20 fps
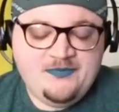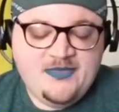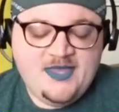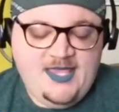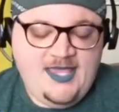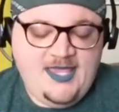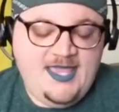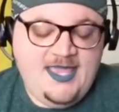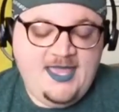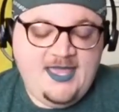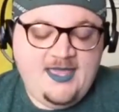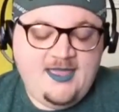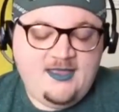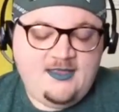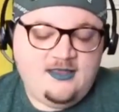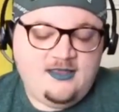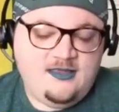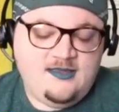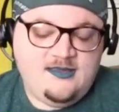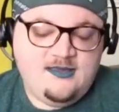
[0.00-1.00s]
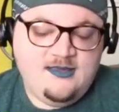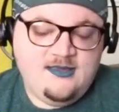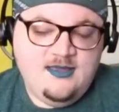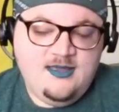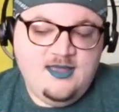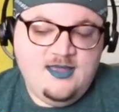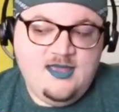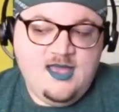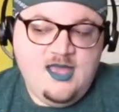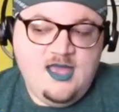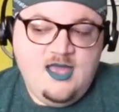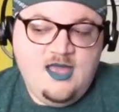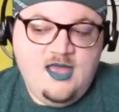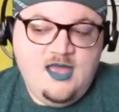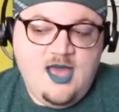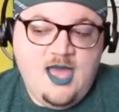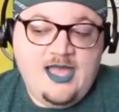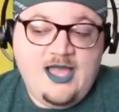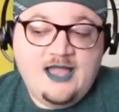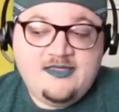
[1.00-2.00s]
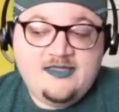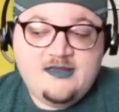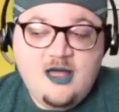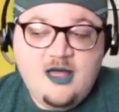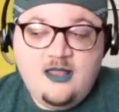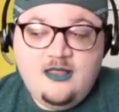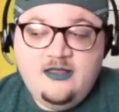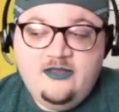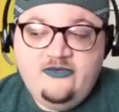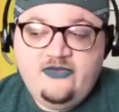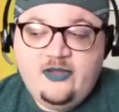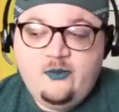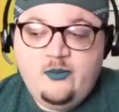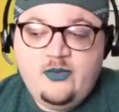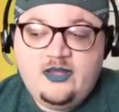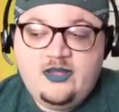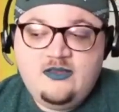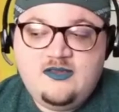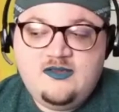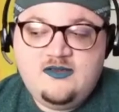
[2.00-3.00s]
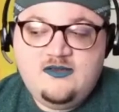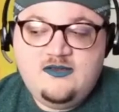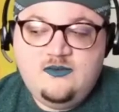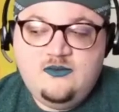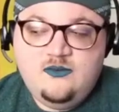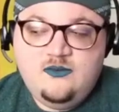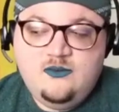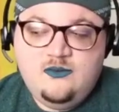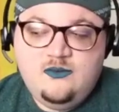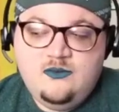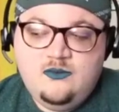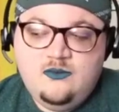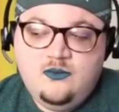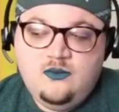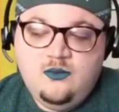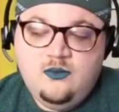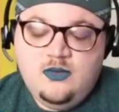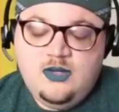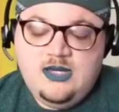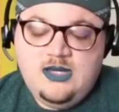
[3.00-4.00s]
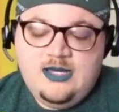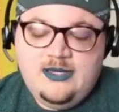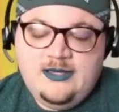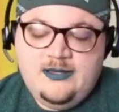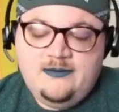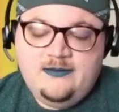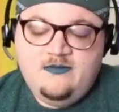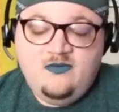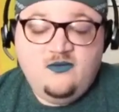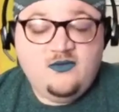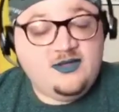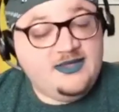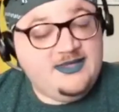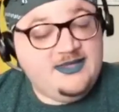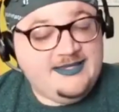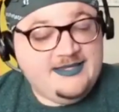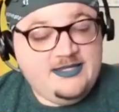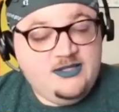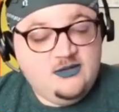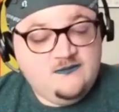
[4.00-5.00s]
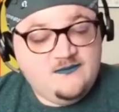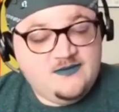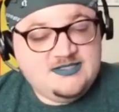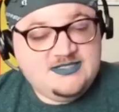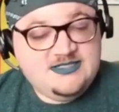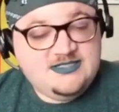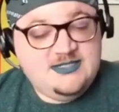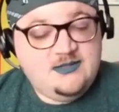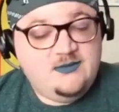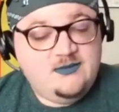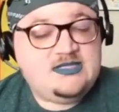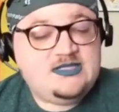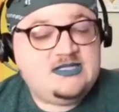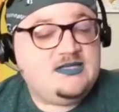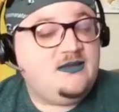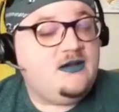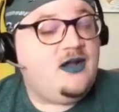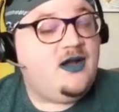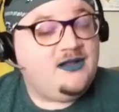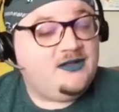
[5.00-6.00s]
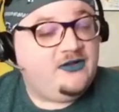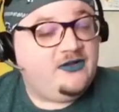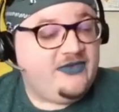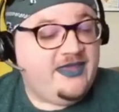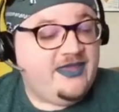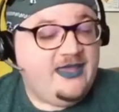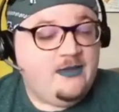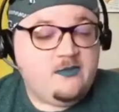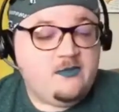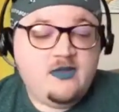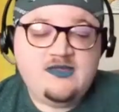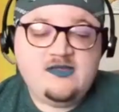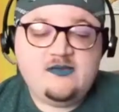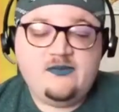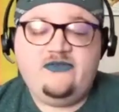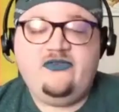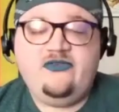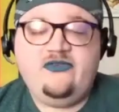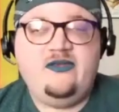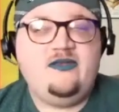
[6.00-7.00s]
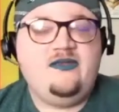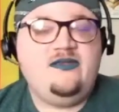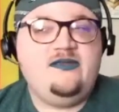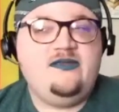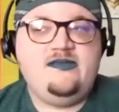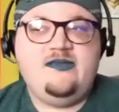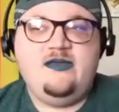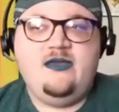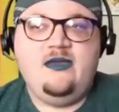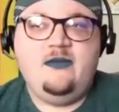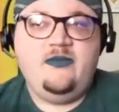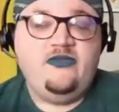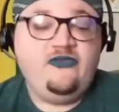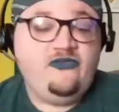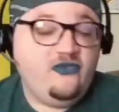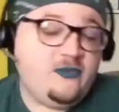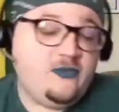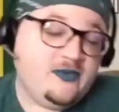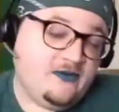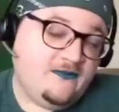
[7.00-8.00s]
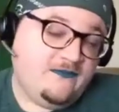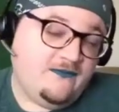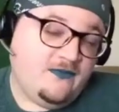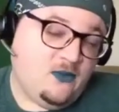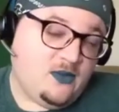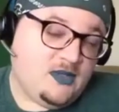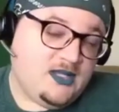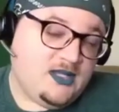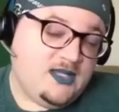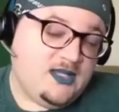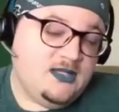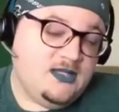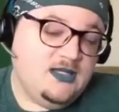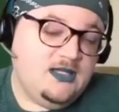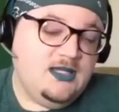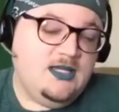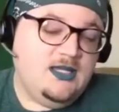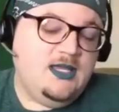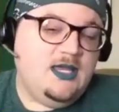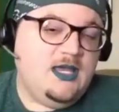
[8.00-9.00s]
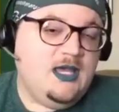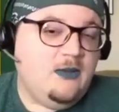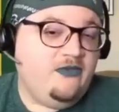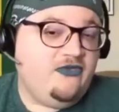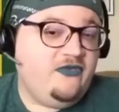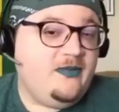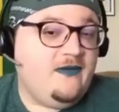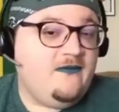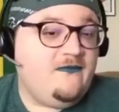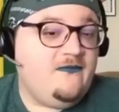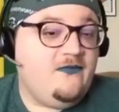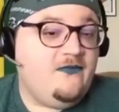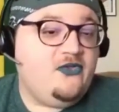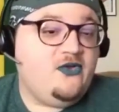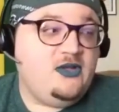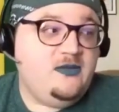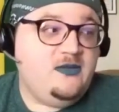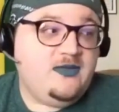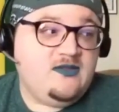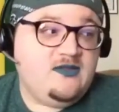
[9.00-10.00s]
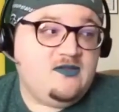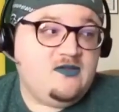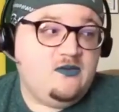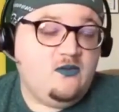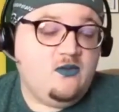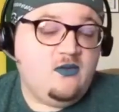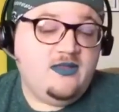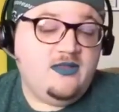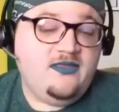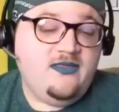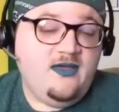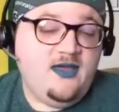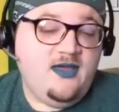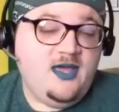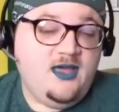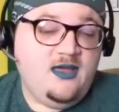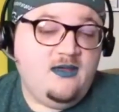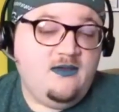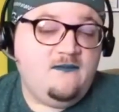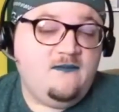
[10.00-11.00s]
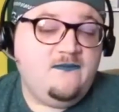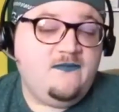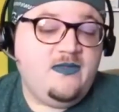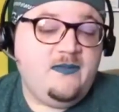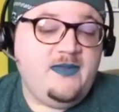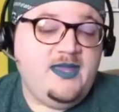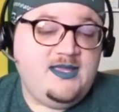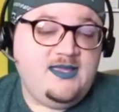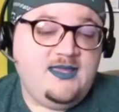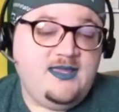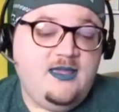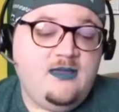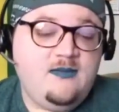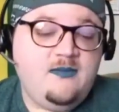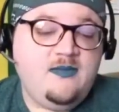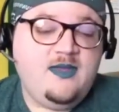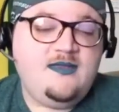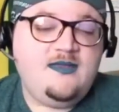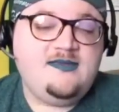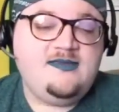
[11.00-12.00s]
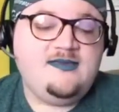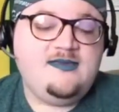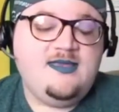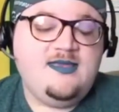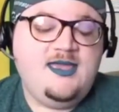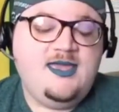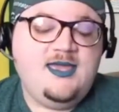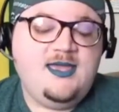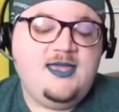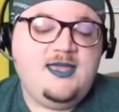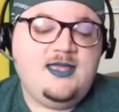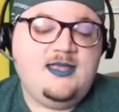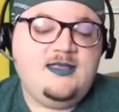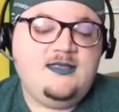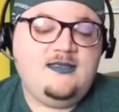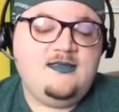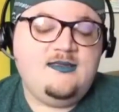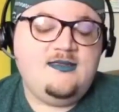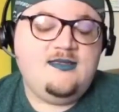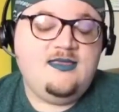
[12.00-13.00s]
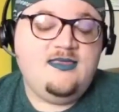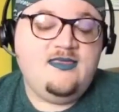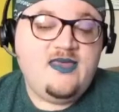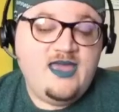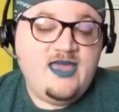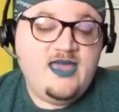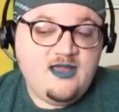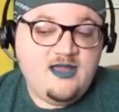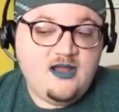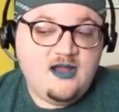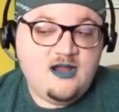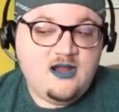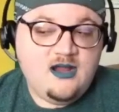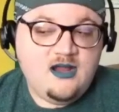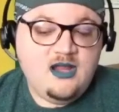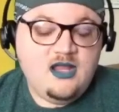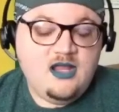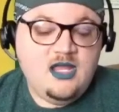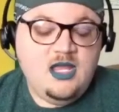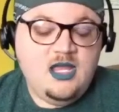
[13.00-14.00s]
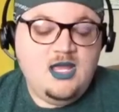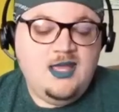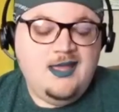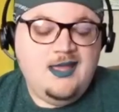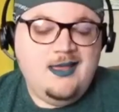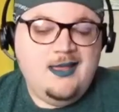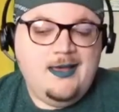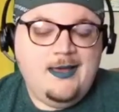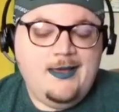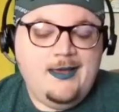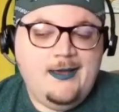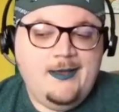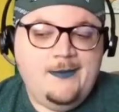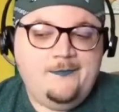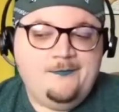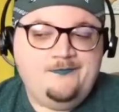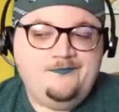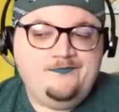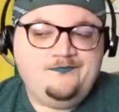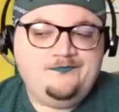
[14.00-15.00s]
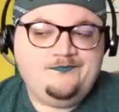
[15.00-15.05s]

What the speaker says: And I got to college. I went to Florida Atlantic University, and I went to their honors campus, which is in Jupiter, Florida, which is about 30 minutes north of the main campus. And there, um,